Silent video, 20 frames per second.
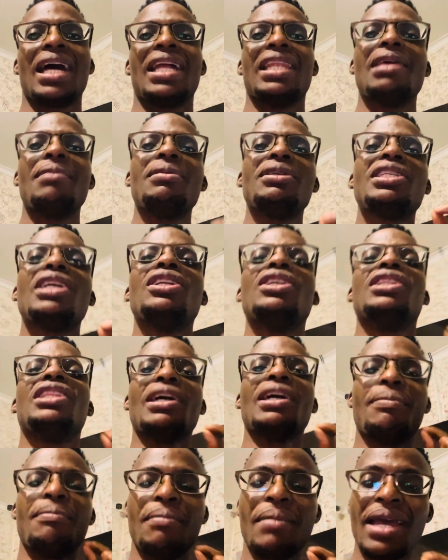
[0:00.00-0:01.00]
Let me tell you,
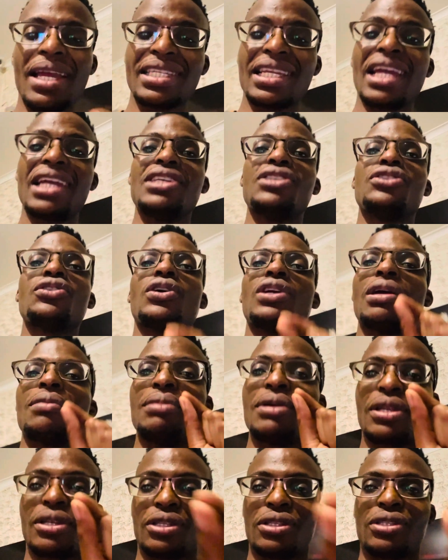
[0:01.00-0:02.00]
the matter is going to
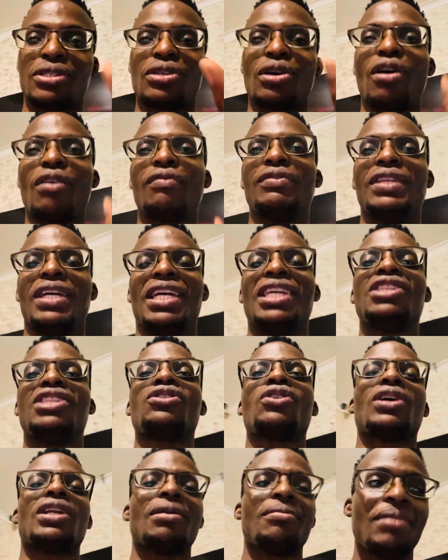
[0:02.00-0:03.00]
be resolved. It's
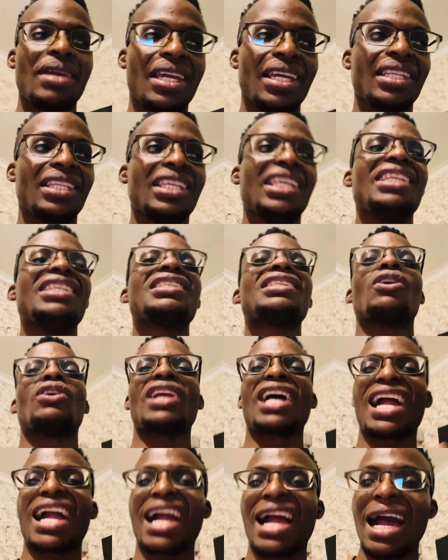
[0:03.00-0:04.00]
going to make it, it's
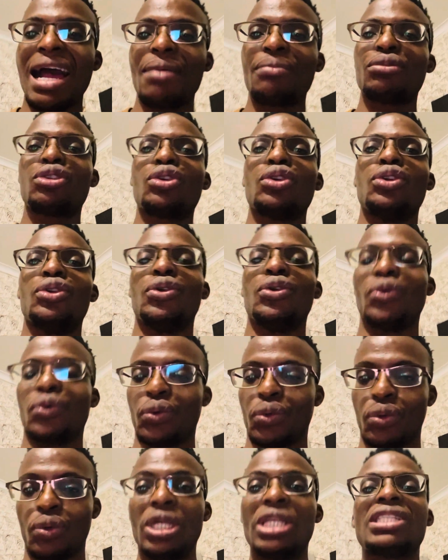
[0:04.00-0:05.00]
going to come to
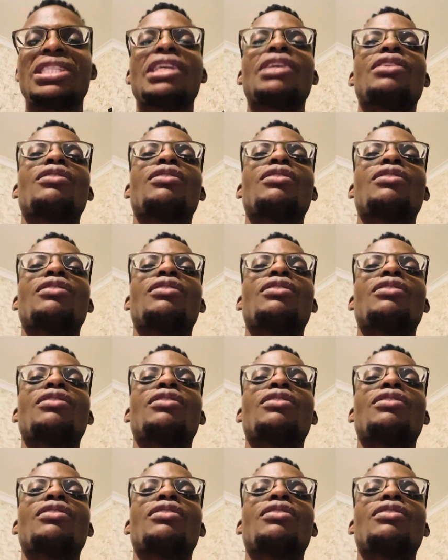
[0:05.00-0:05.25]
you instead